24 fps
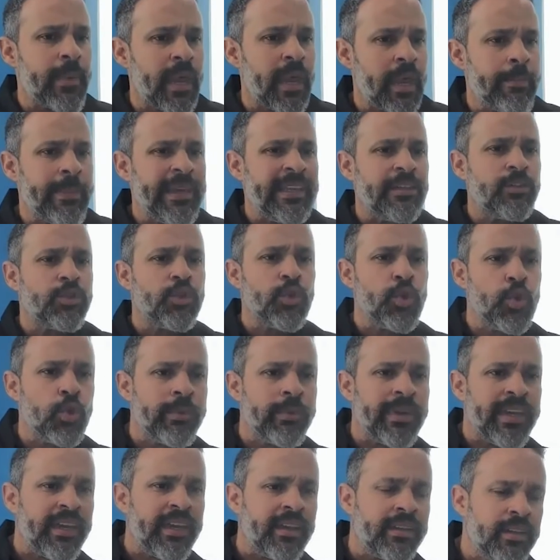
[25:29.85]
maybe
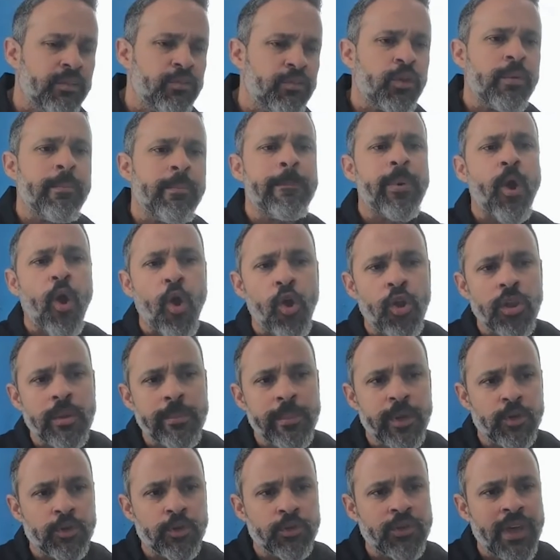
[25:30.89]
tubing, different
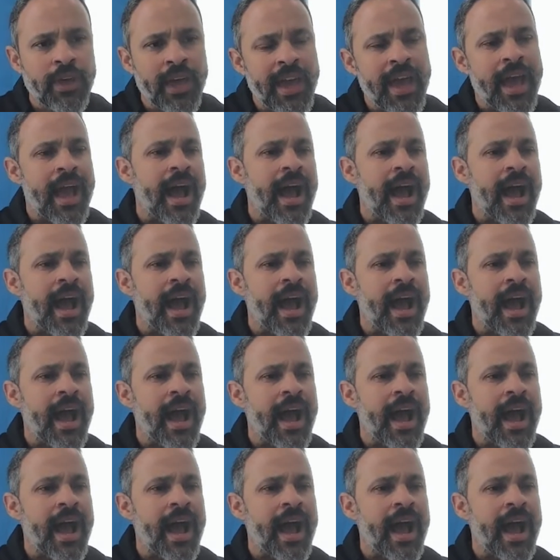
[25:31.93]
polymers,